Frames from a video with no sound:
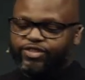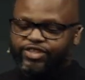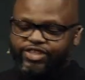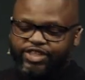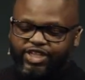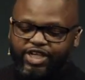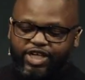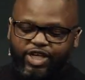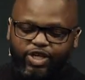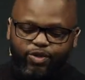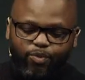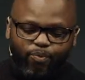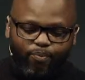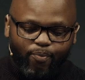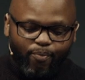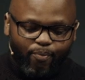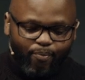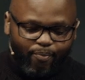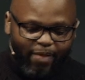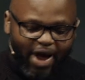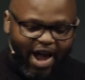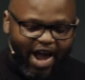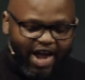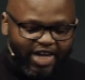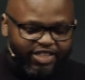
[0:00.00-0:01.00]
See,
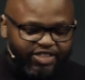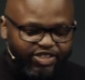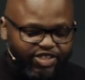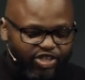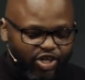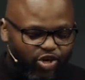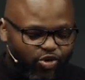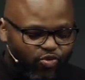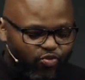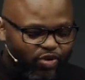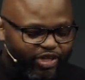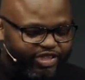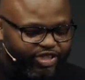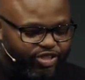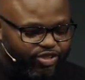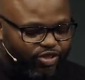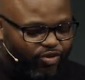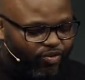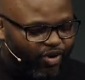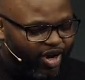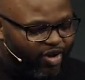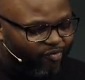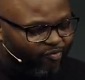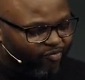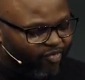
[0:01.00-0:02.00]
man's
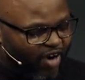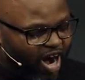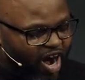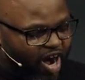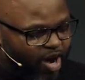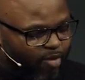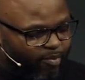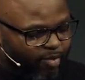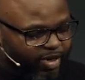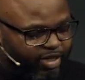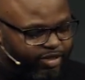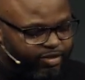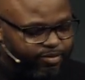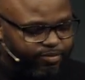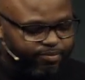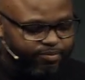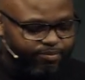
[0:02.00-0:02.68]
original environment